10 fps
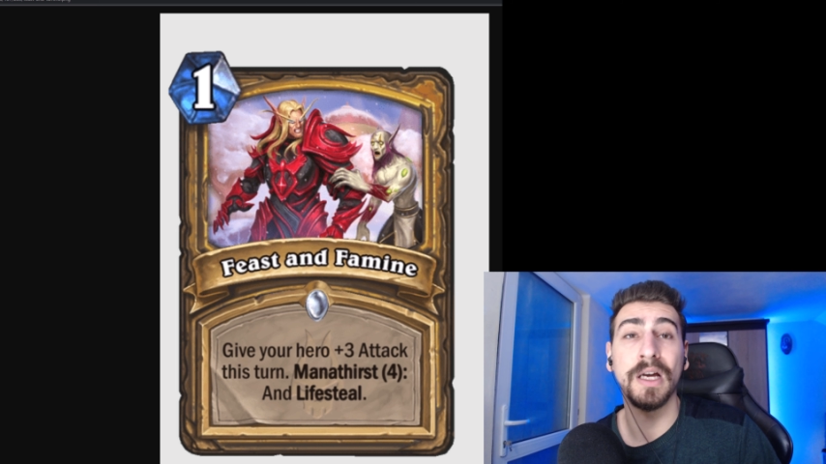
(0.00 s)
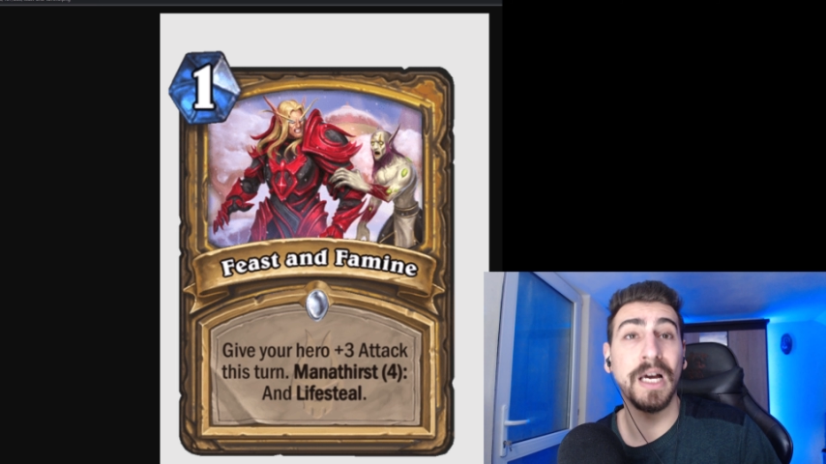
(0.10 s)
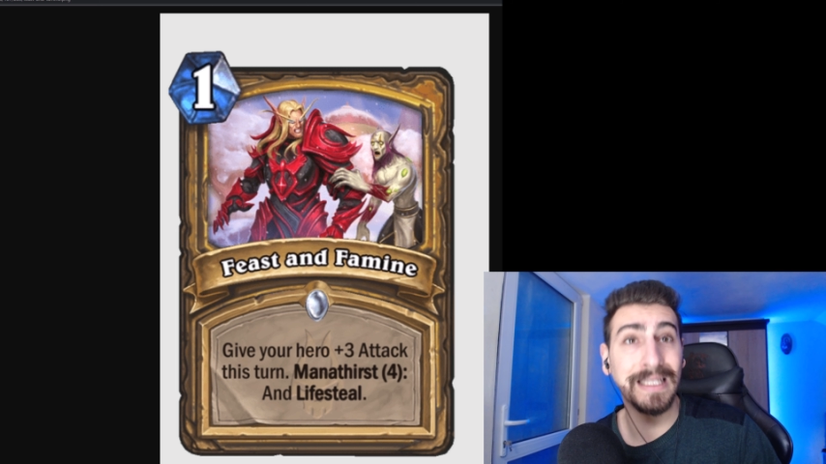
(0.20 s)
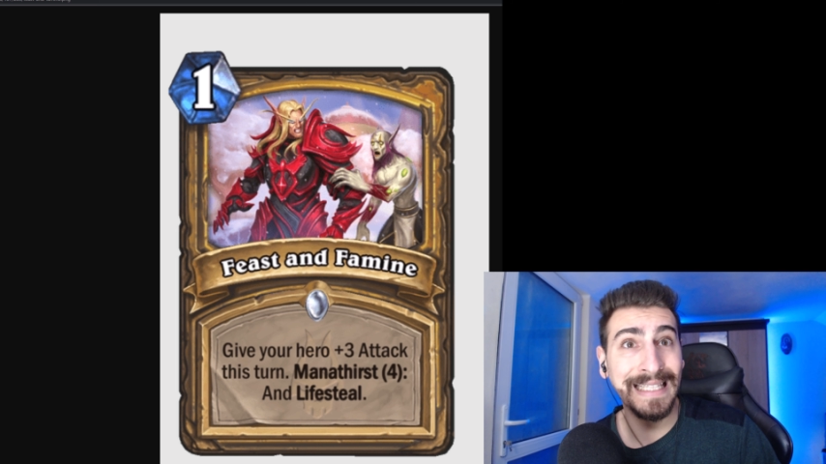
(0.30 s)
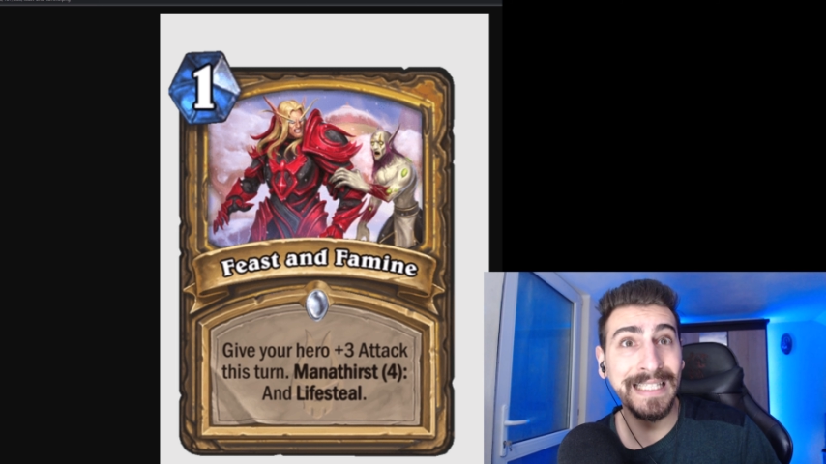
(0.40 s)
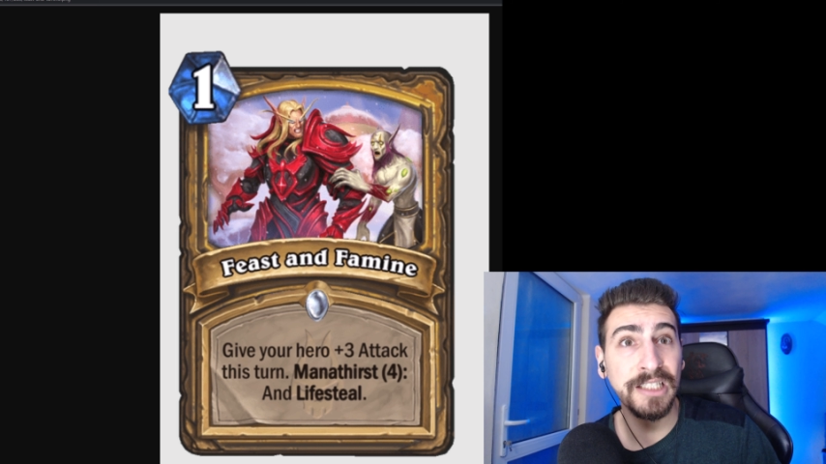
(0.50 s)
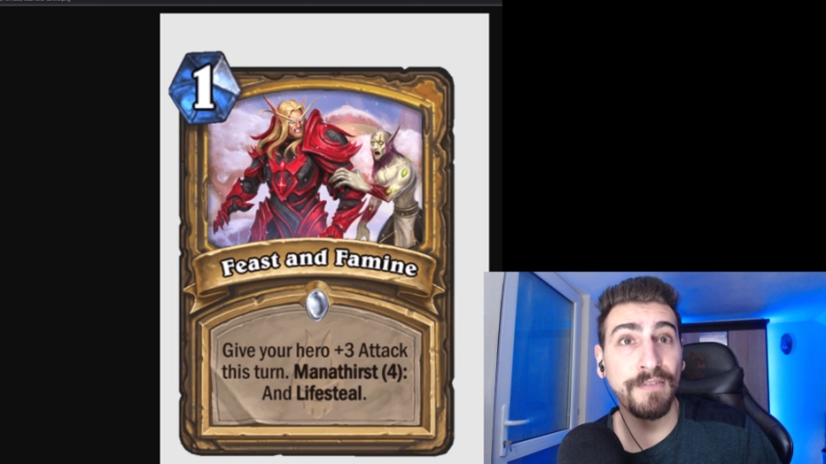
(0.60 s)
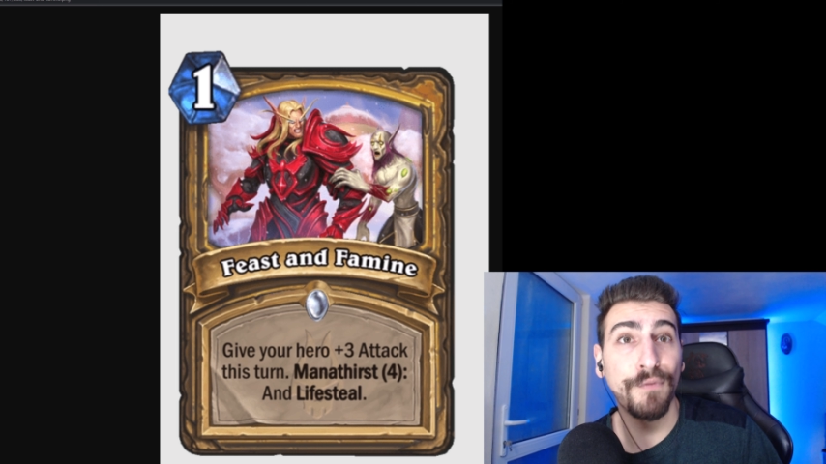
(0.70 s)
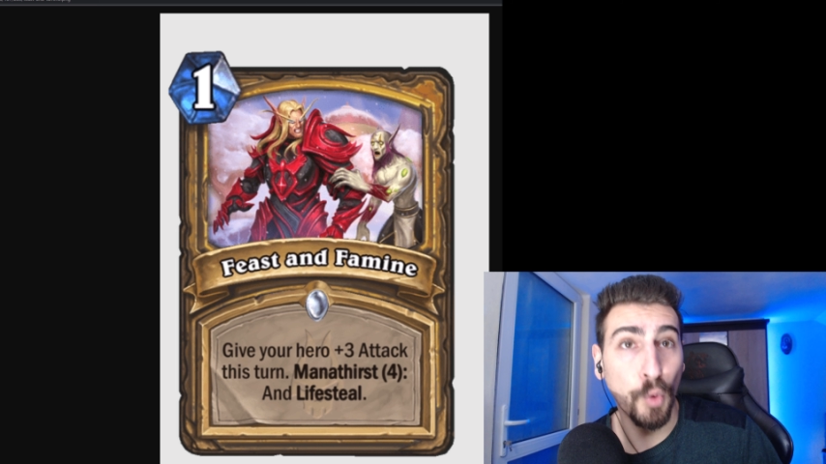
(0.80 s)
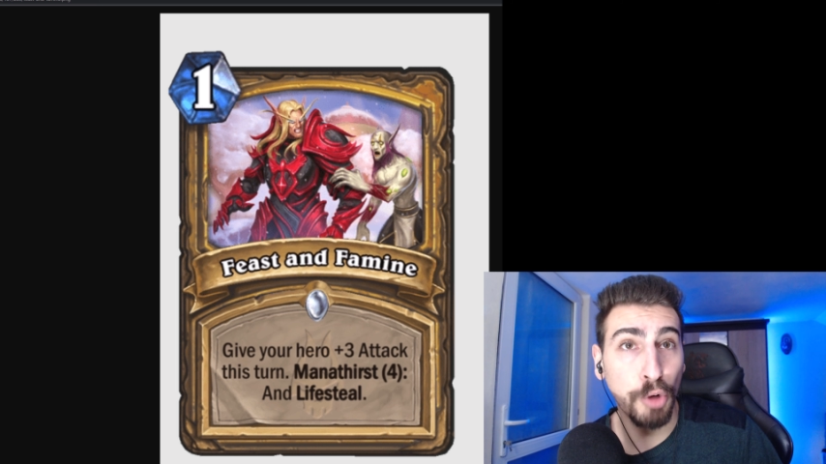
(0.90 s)
at least
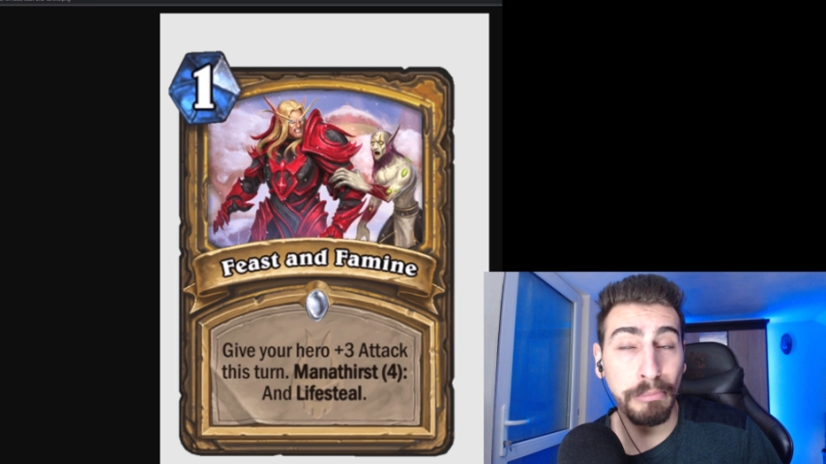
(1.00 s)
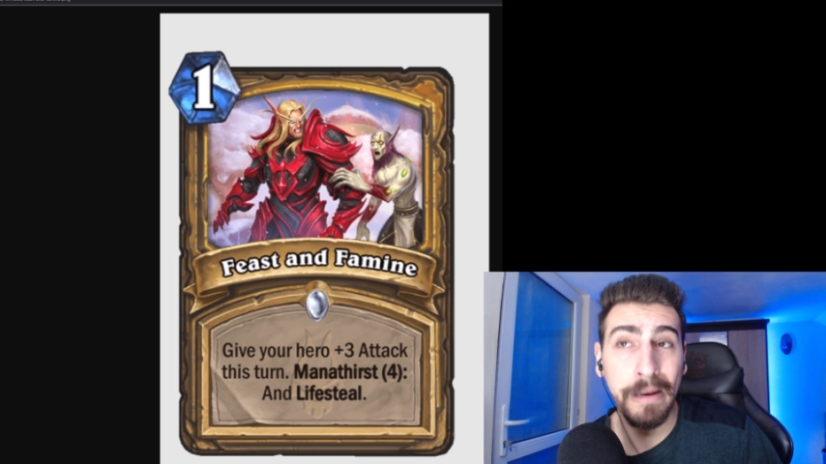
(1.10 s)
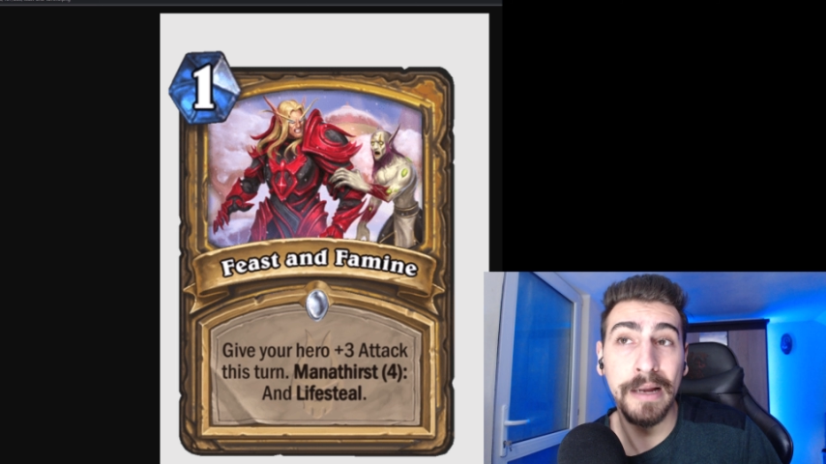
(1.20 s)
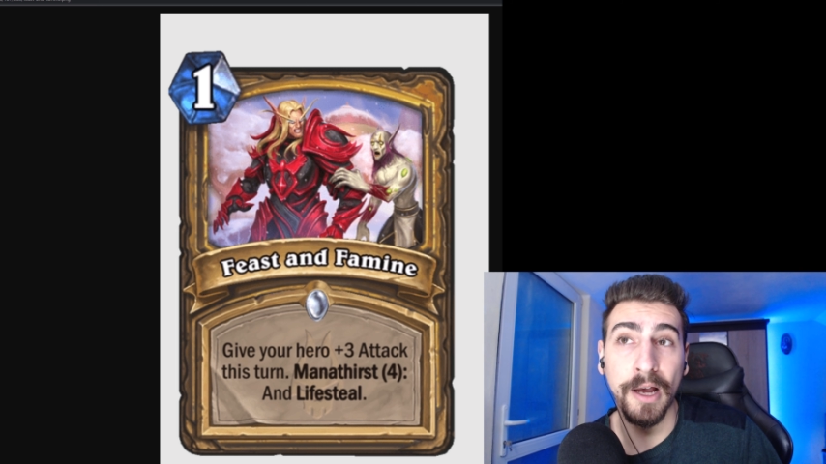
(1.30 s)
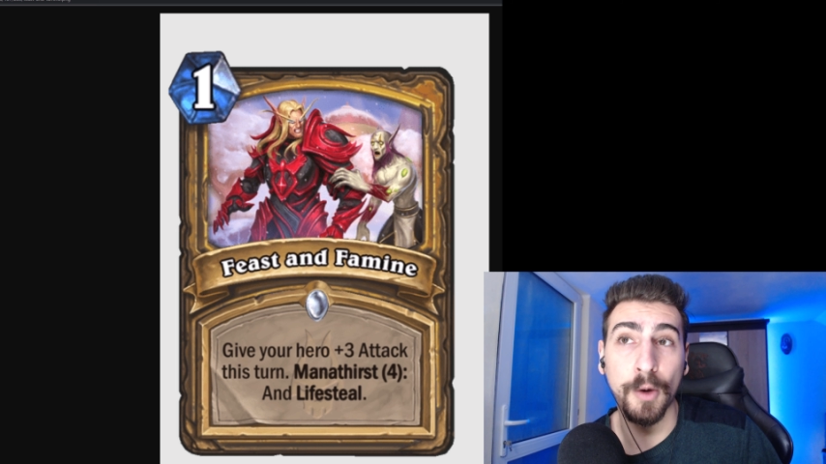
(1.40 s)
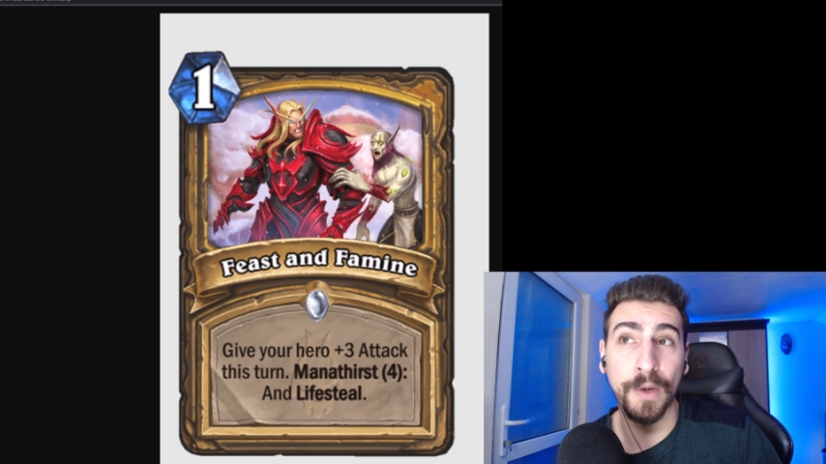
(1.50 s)
4 mana